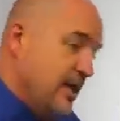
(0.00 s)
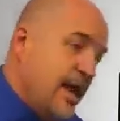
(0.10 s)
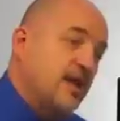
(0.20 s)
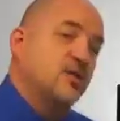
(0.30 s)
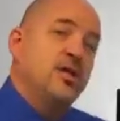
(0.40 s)
and
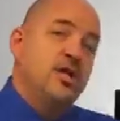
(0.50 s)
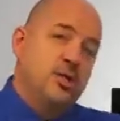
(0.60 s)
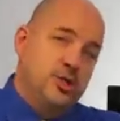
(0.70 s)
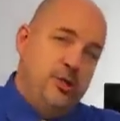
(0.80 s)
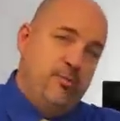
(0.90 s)
actually
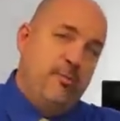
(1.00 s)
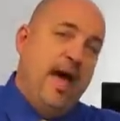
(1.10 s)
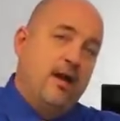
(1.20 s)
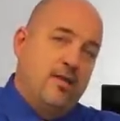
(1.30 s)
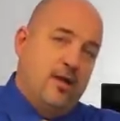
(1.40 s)
ship them
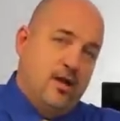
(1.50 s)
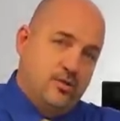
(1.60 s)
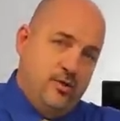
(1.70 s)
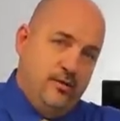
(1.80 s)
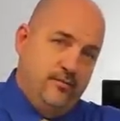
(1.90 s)
out of the
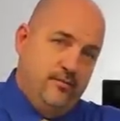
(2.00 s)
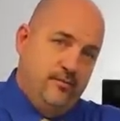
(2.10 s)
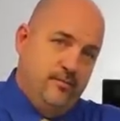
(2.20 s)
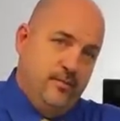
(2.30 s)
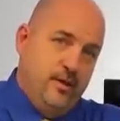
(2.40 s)
country.
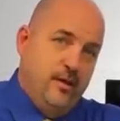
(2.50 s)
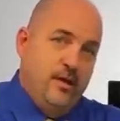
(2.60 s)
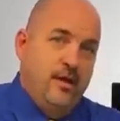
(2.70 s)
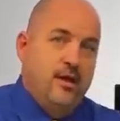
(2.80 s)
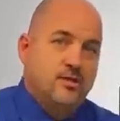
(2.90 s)

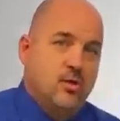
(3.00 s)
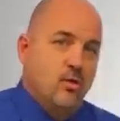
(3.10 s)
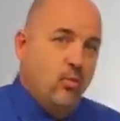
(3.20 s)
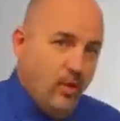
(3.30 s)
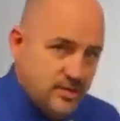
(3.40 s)
And so
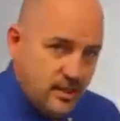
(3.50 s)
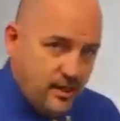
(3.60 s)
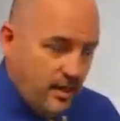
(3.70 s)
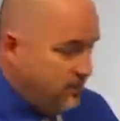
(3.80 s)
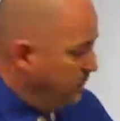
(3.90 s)
once
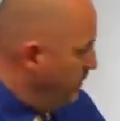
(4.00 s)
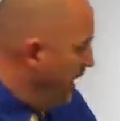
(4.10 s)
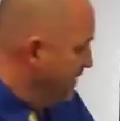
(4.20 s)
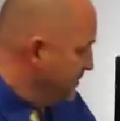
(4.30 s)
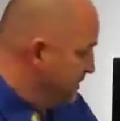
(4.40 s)
again, we
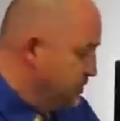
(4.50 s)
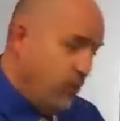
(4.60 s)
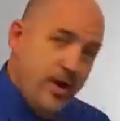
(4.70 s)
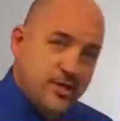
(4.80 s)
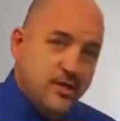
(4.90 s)
have a
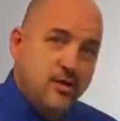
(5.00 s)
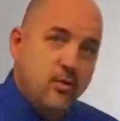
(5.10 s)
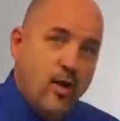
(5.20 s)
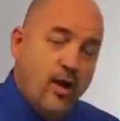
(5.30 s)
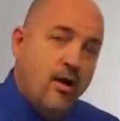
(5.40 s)
situation
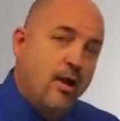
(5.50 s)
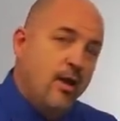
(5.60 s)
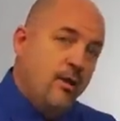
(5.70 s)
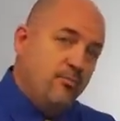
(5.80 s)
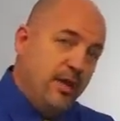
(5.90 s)
where
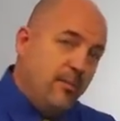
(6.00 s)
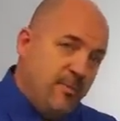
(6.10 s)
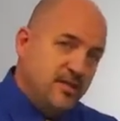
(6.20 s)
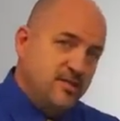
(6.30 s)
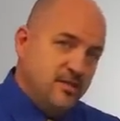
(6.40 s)
big
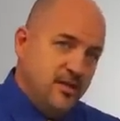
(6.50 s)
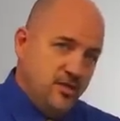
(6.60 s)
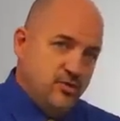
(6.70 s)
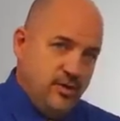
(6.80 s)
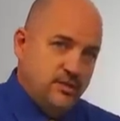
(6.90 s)
business
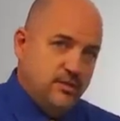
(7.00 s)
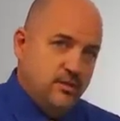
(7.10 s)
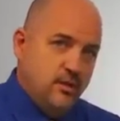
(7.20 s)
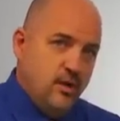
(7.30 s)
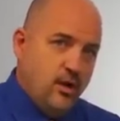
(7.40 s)
interests
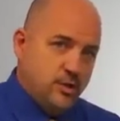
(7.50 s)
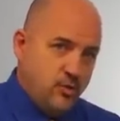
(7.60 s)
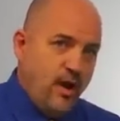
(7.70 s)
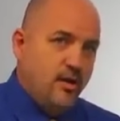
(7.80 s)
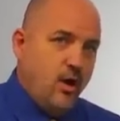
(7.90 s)
are
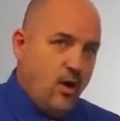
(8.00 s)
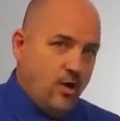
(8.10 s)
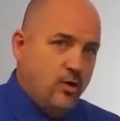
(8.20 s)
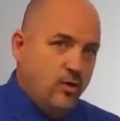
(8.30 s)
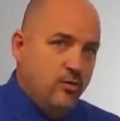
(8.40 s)
trying to
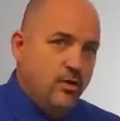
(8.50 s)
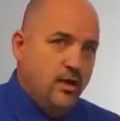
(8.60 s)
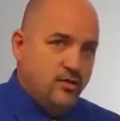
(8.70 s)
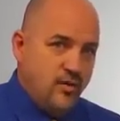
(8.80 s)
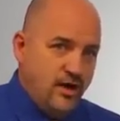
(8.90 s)
argue
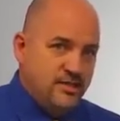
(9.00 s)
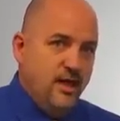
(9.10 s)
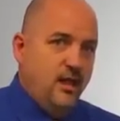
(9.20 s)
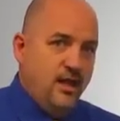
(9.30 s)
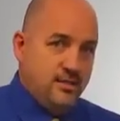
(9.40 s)
and trying to
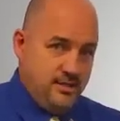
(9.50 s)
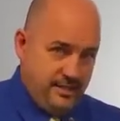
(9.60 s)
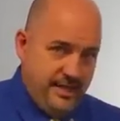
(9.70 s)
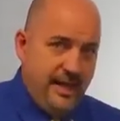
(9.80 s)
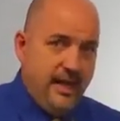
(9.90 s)
tell us
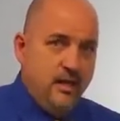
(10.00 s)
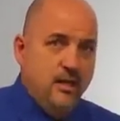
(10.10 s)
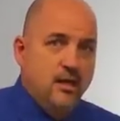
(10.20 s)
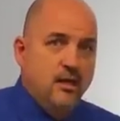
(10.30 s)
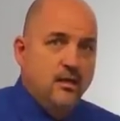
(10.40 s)
today
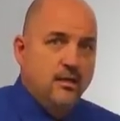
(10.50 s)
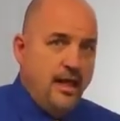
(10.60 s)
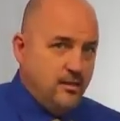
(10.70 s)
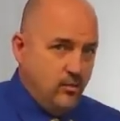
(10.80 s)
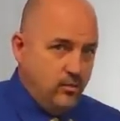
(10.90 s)
that